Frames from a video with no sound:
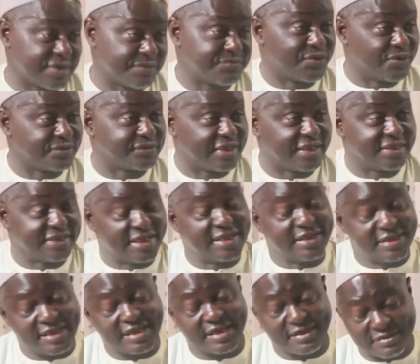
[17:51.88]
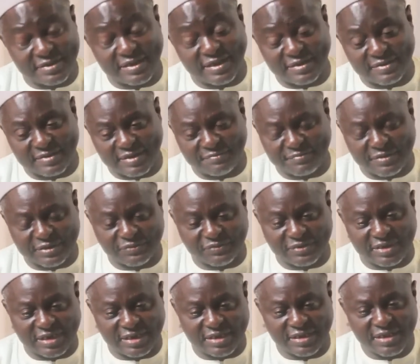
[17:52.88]
report, airport, airport
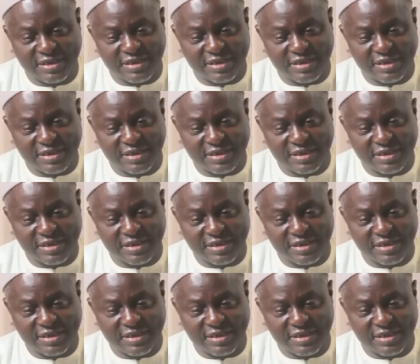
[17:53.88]
tax